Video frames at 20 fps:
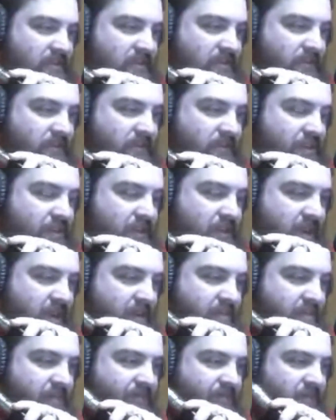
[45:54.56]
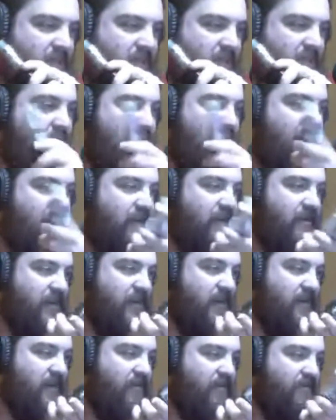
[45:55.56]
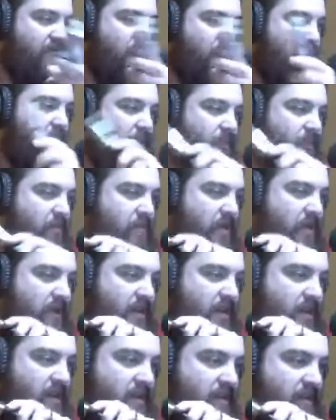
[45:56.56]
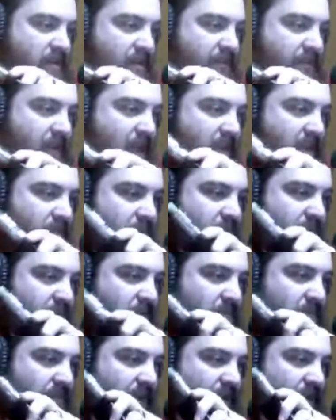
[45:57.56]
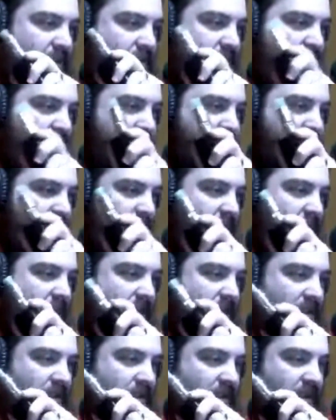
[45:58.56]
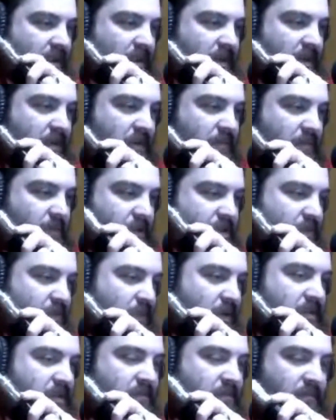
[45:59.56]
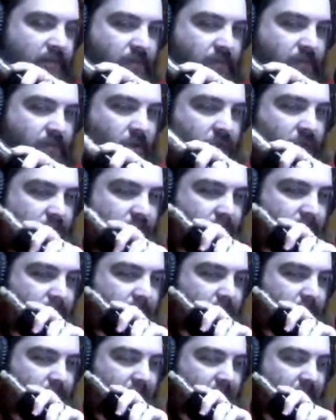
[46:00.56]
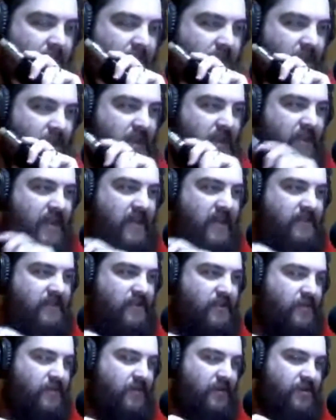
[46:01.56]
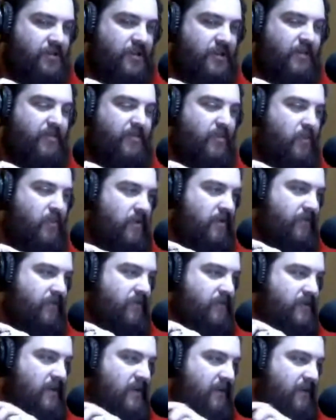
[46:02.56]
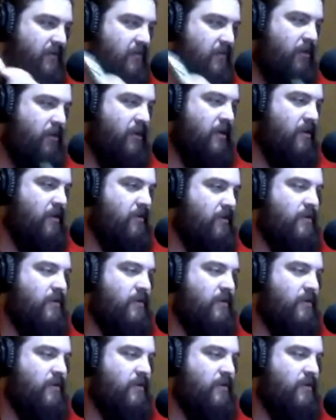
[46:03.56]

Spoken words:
finishing up. Null and void would be a valid return value now as well, which it wasn't before. And that's just finishing up the work from 7.0